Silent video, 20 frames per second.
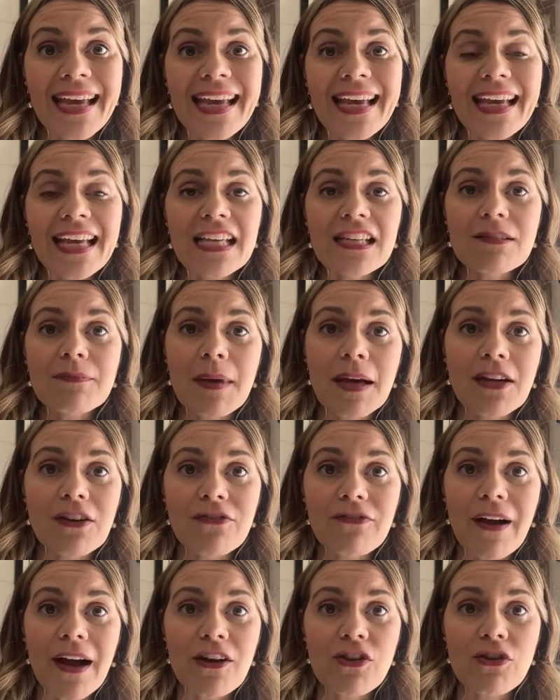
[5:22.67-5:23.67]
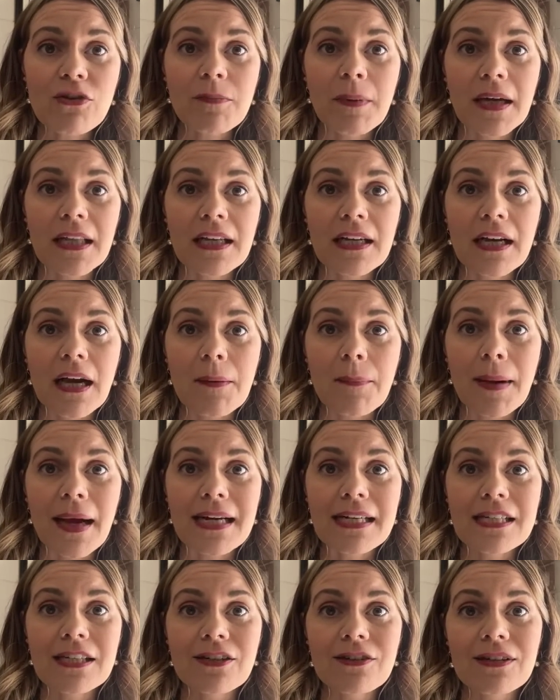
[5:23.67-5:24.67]
is manufactured by the gut
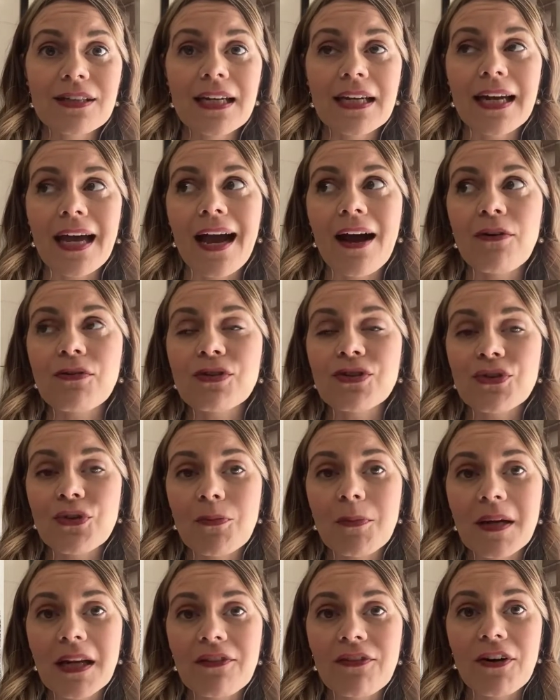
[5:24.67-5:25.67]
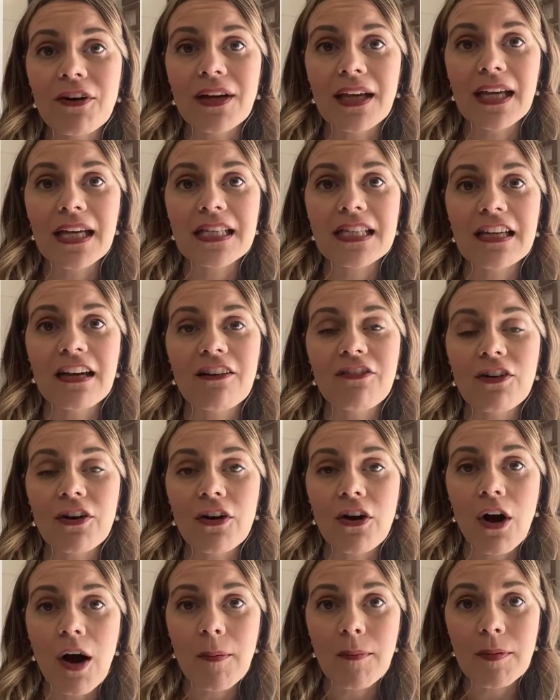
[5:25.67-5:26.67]
bacteria, and how so many of our kids have
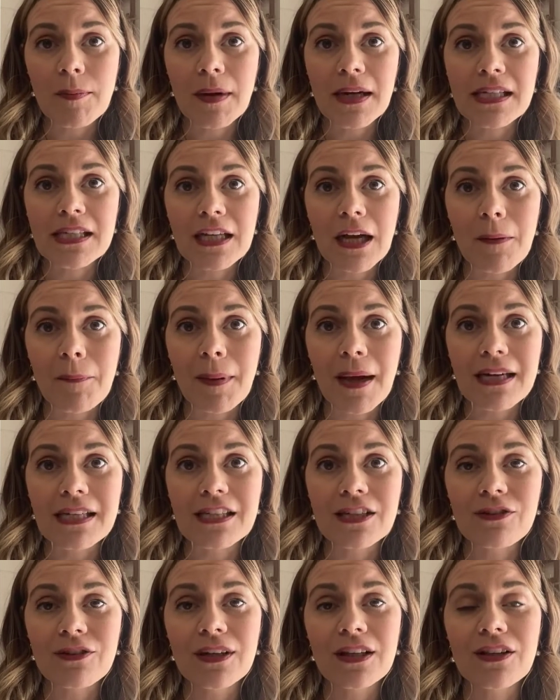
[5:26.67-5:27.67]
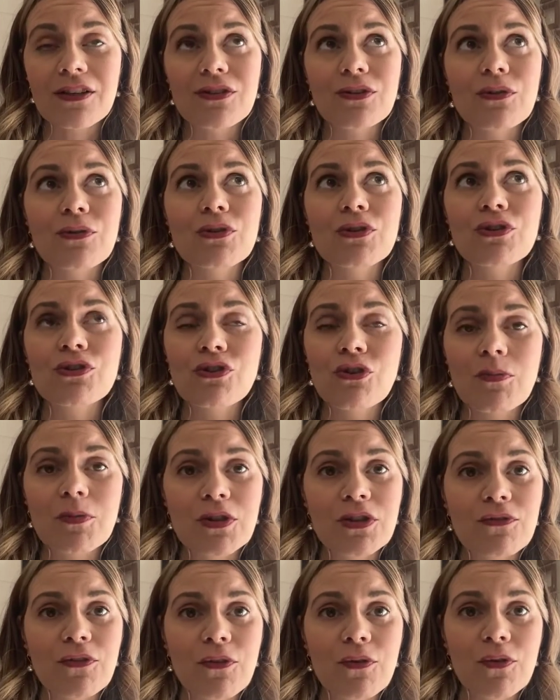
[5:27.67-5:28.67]
compromised gut bacteria. This goes so
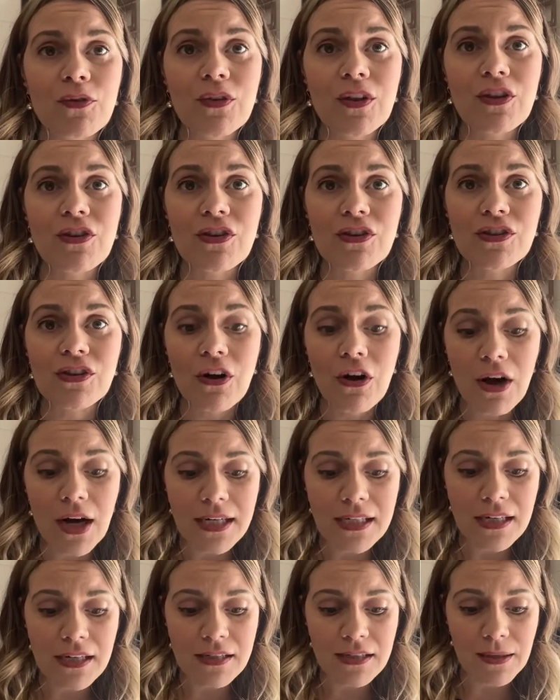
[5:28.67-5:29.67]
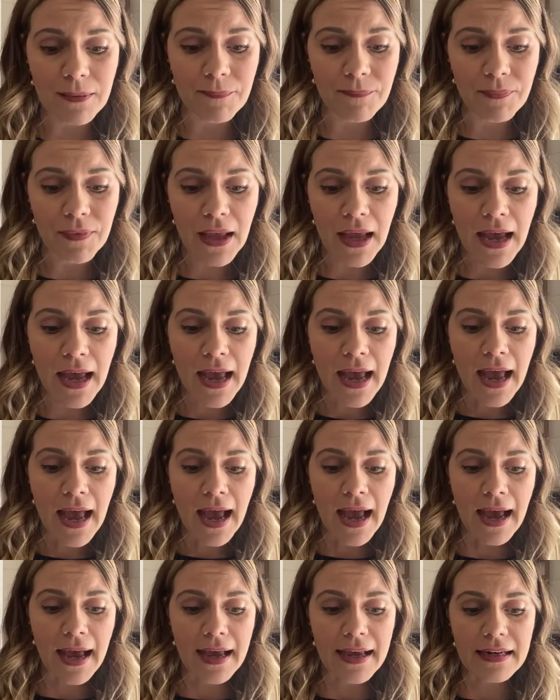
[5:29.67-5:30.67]
much further than just autism
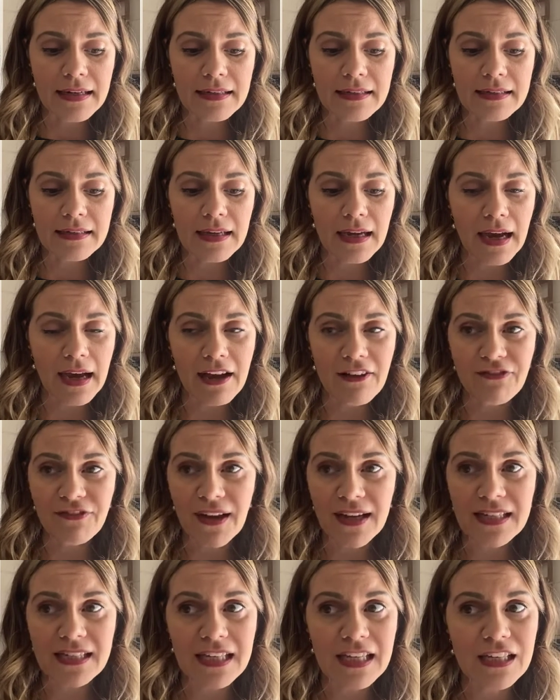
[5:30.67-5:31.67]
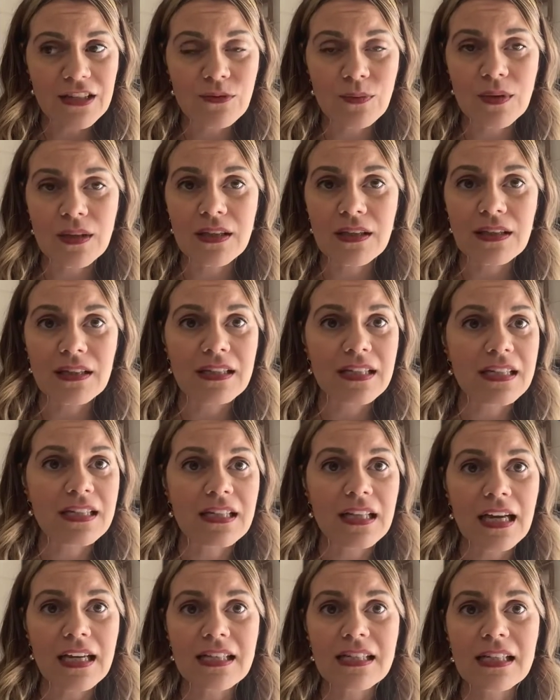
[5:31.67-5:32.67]
and affects kids with
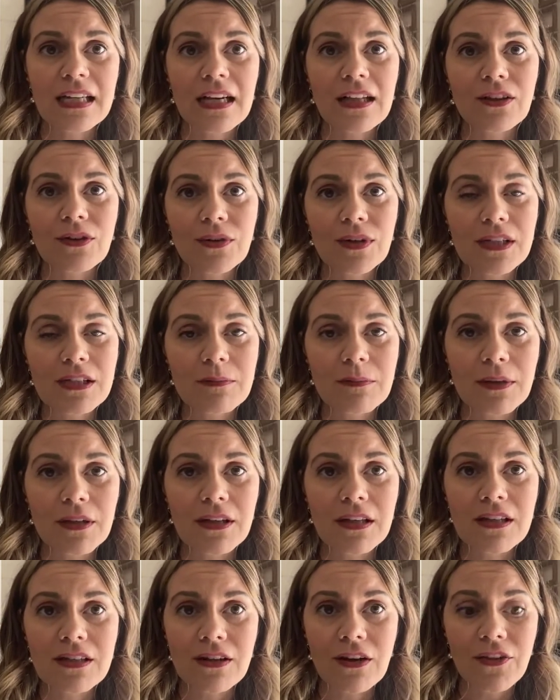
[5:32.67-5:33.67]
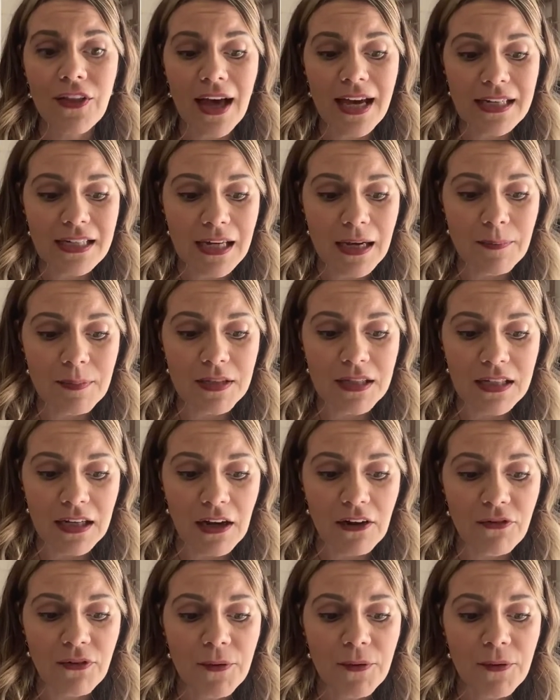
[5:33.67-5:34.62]
dyslexia, learning disabilities, and all that type of stuff.